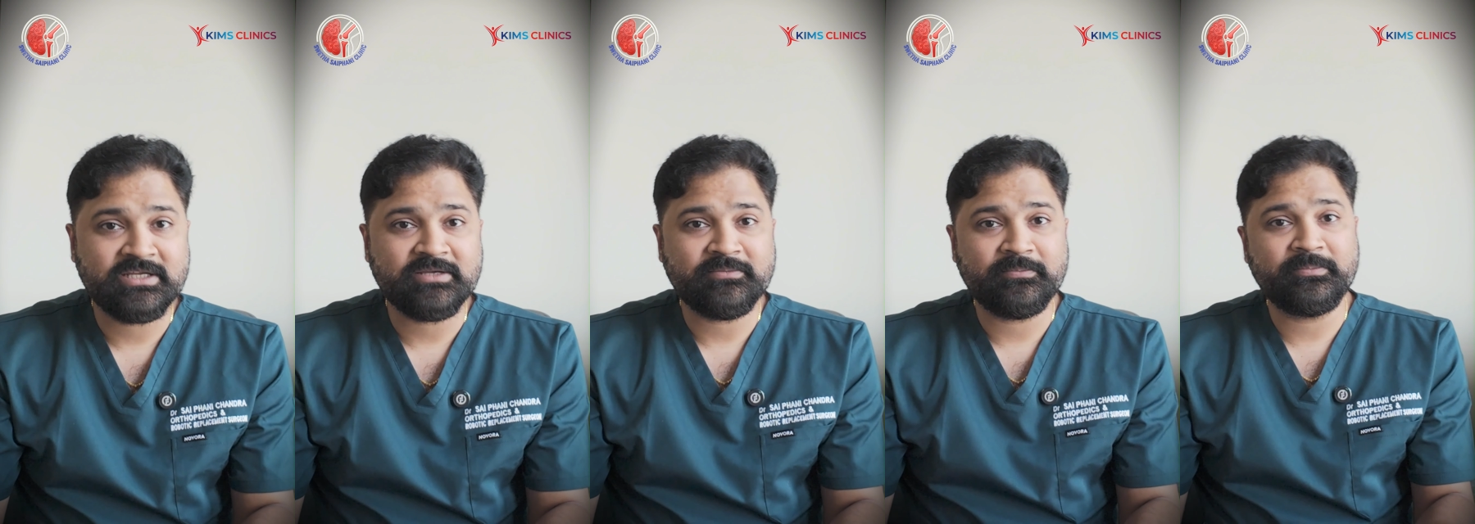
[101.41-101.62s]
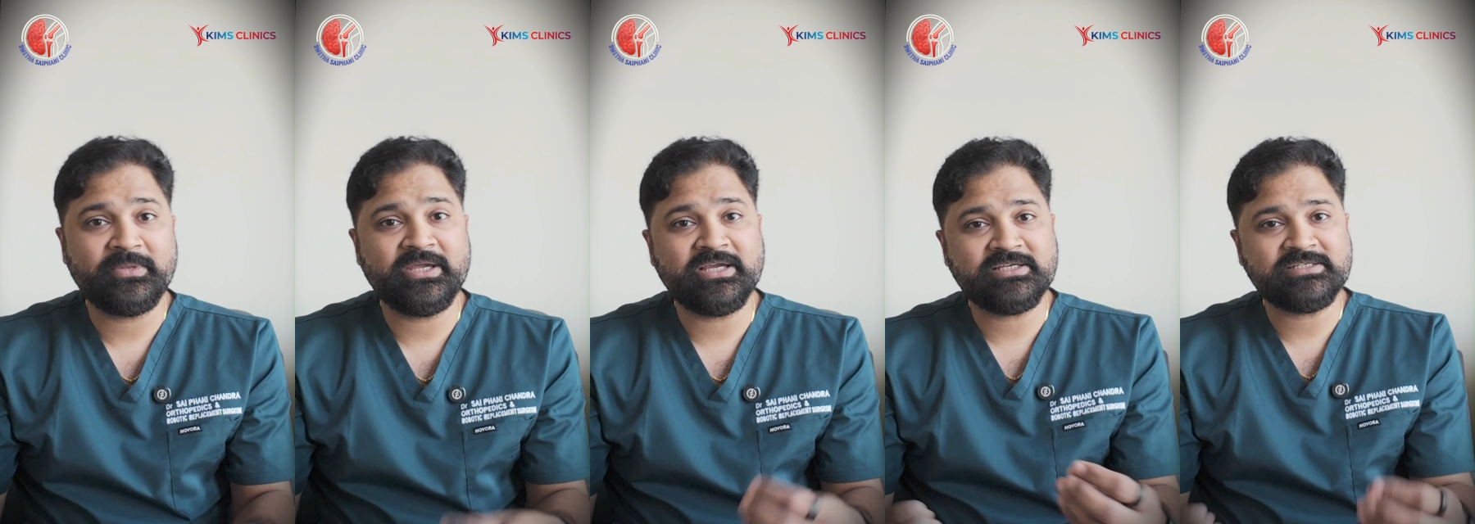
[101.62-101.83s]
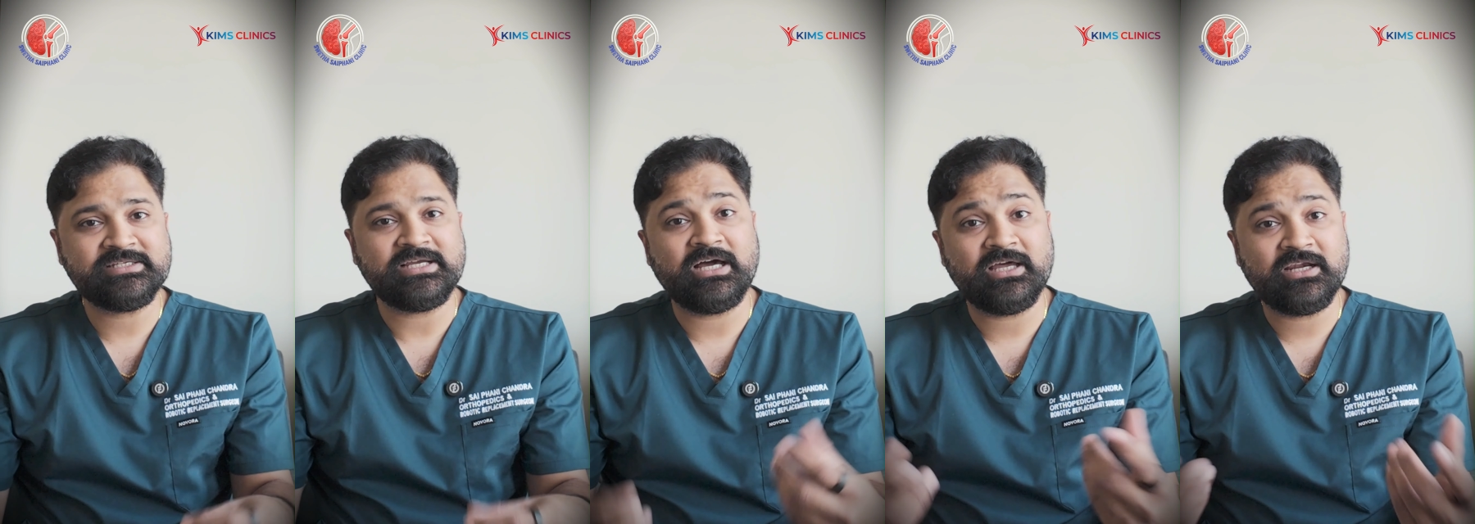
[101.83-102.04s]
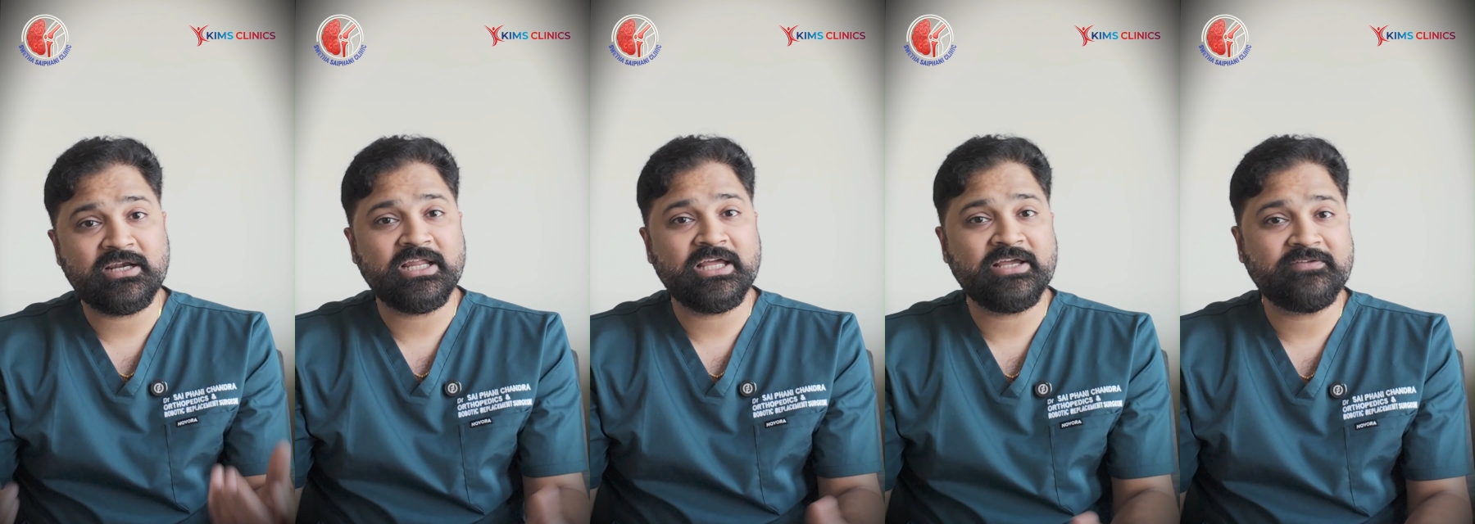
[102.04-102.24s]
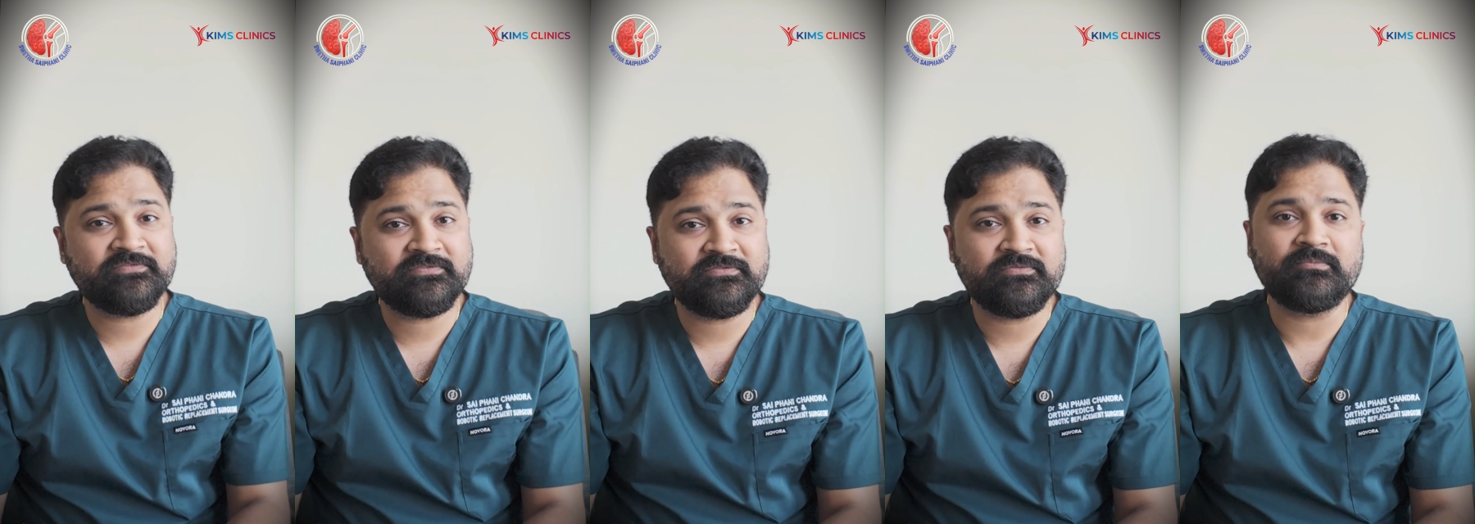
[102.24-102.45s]
makes our
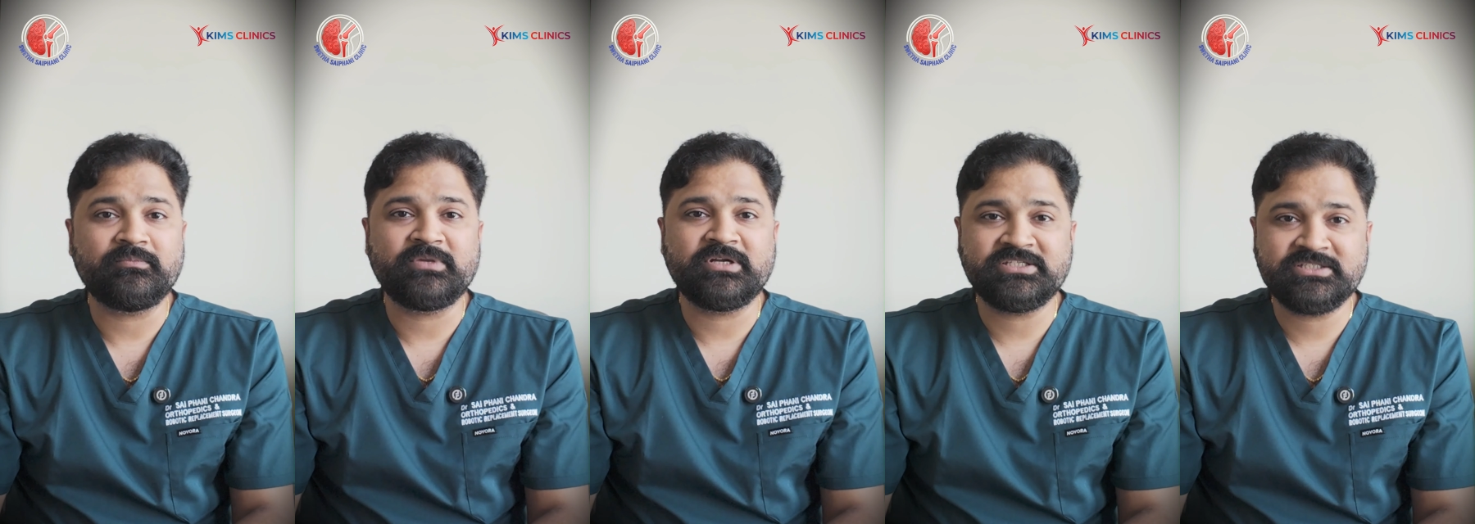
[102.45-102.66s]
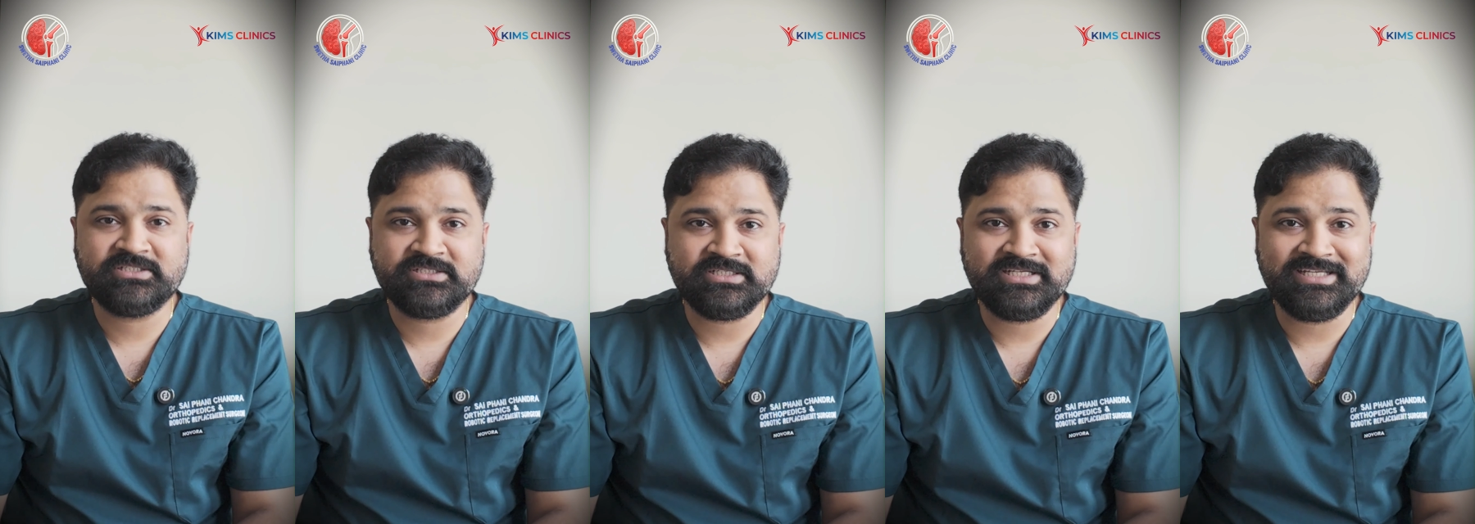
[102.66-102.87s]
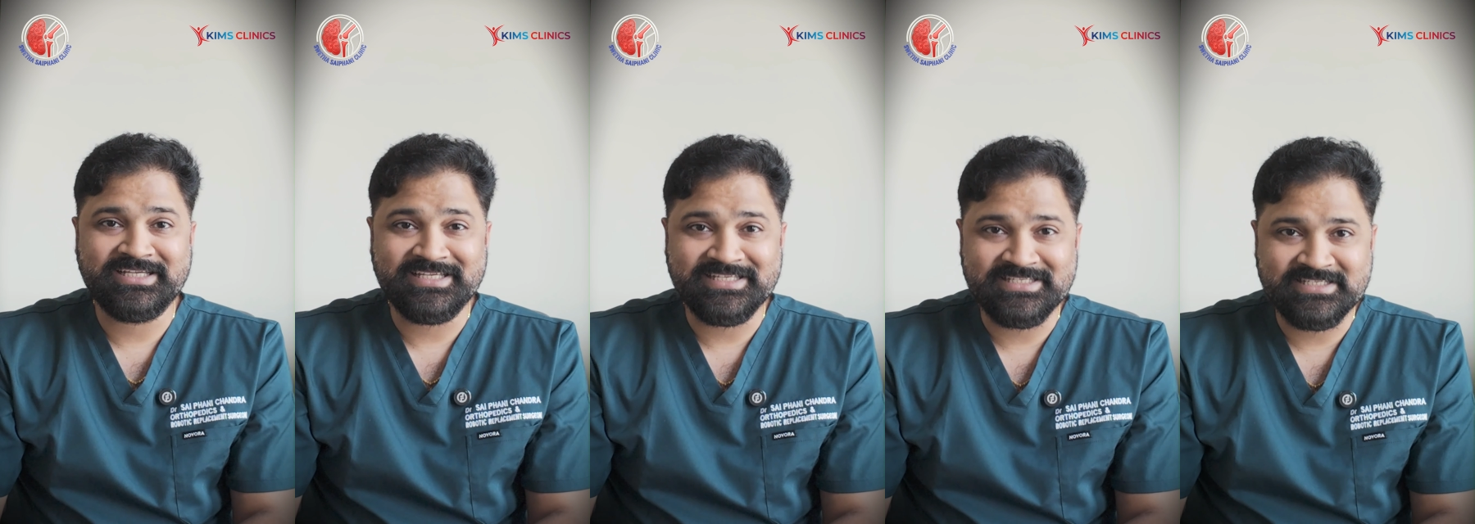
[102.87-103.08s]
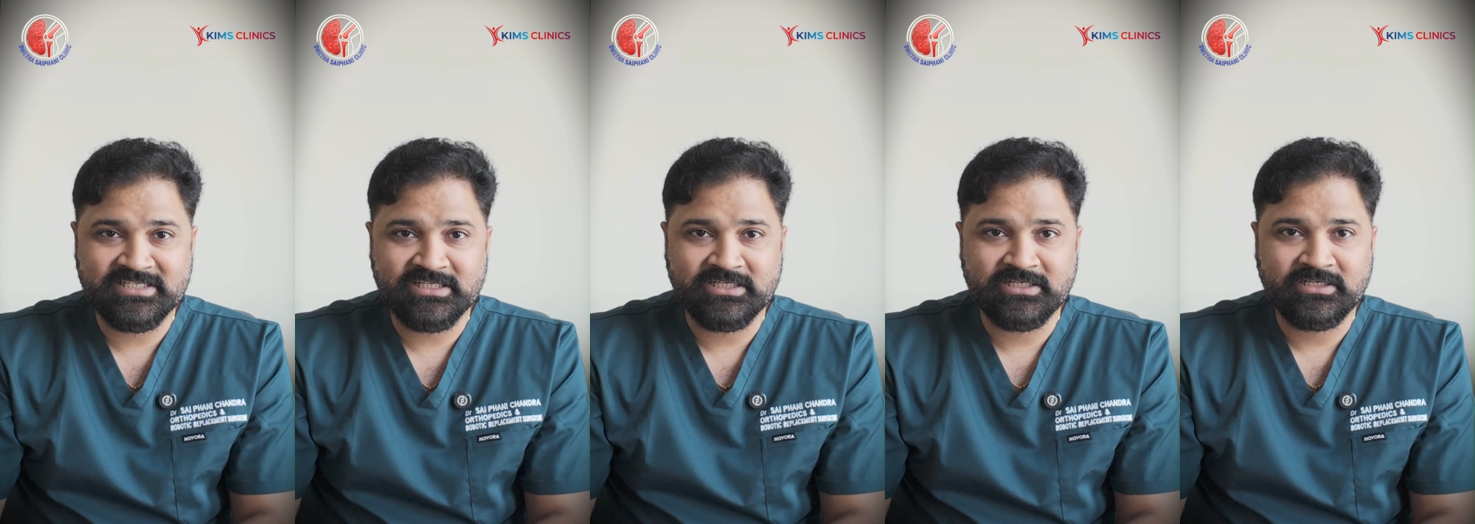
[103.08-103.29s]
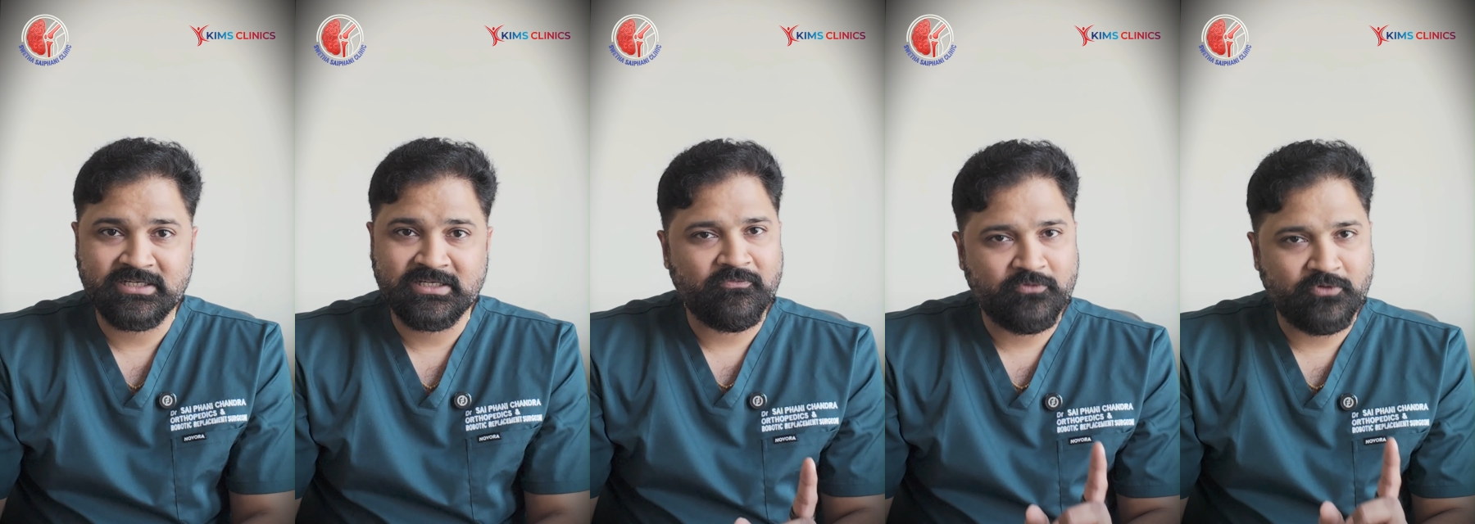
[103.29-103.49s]
life much
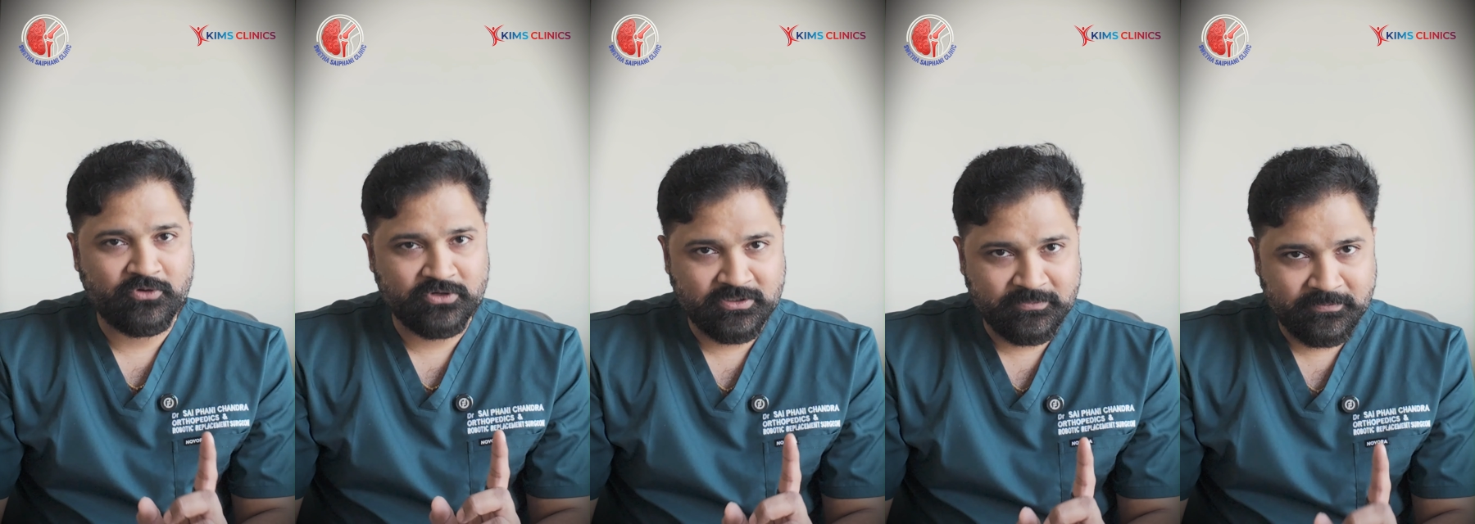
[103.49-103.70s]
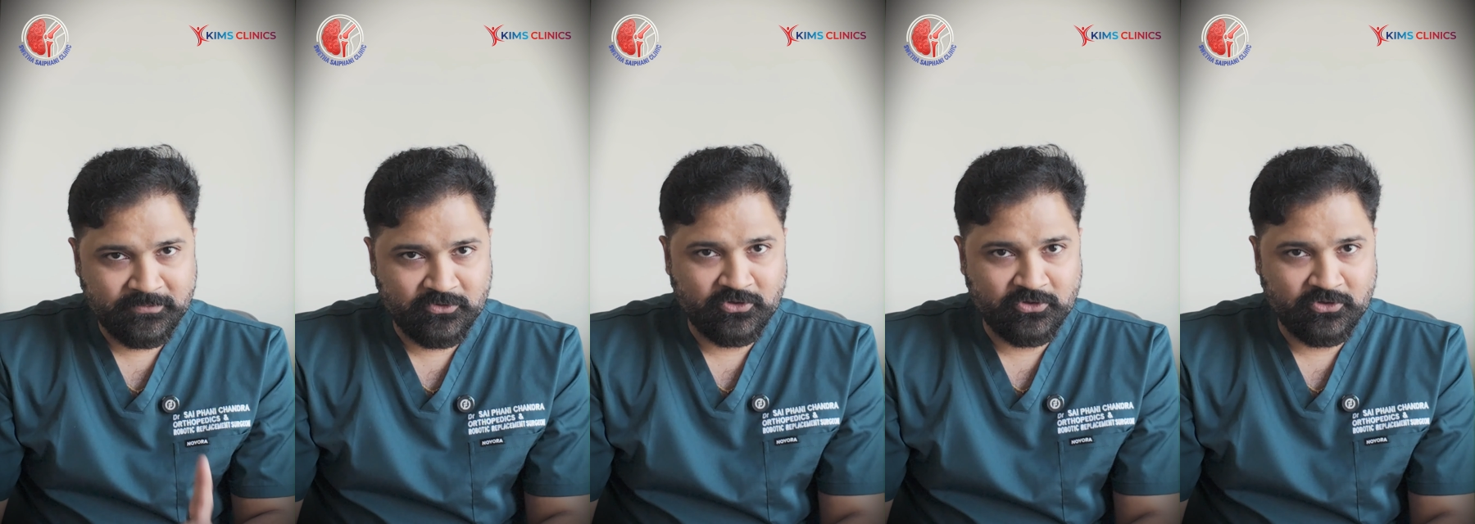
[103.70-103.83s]
easier for the